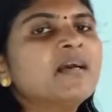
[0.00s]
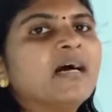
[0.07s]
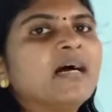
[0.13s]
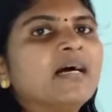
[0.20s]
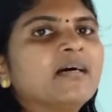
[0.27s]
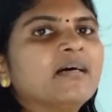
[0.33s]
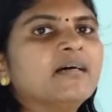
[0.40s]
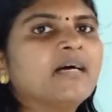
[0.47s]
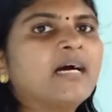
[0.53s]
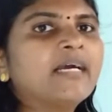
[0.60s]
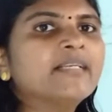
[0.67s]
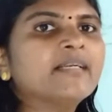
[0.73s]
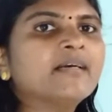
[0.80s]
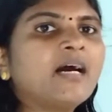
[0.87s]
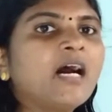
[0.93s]

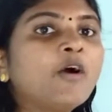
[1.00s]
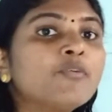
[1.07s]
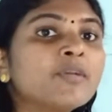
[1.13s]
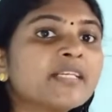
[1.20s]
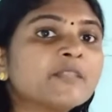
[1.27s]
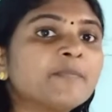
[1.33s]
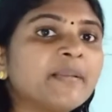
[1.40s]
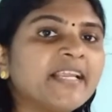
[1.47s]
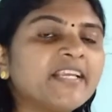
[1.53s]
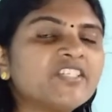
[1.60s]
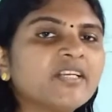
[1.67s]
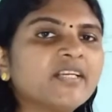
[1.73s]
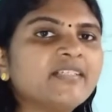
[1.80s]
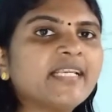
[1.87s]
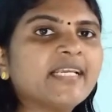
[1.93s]
and how
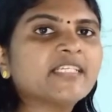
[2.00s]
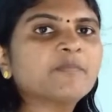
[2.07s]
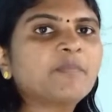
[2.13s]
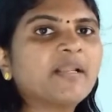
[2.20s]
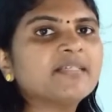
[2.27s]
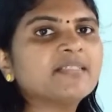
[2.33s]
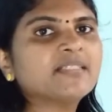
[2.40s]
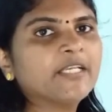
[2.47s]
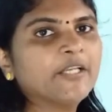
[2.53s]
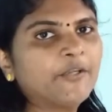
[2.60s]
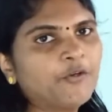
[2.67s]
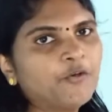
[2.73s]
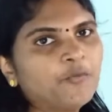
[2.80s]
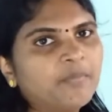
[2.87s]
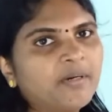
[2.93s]
respiration takes place in
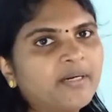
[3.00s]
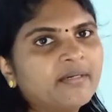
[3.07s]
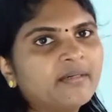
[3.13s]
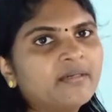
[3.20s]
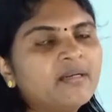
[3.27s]
human.